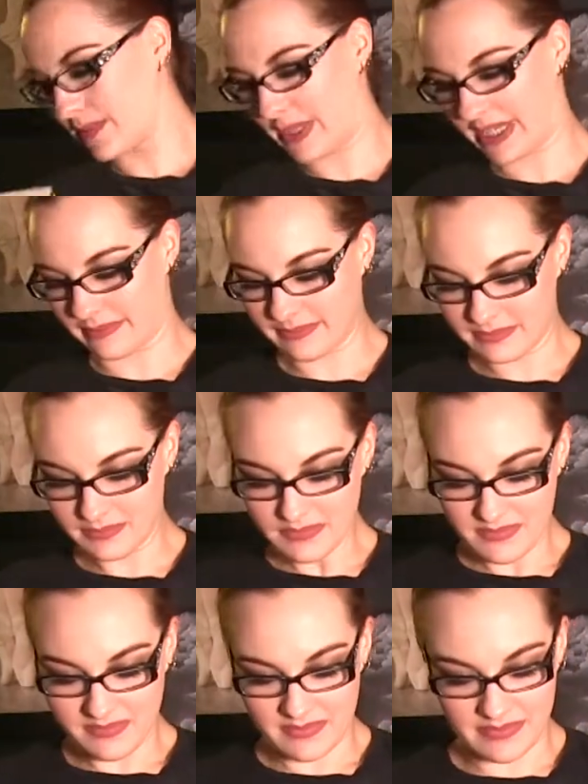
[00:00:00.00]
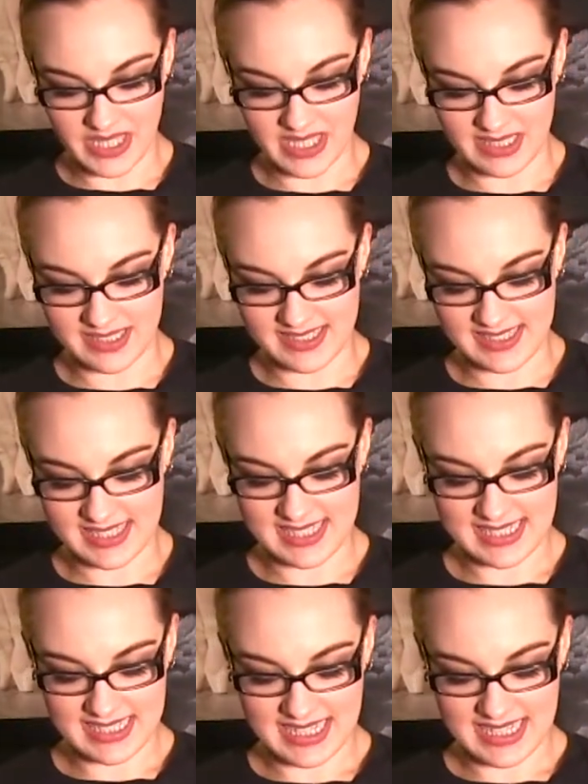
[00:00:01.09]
me, because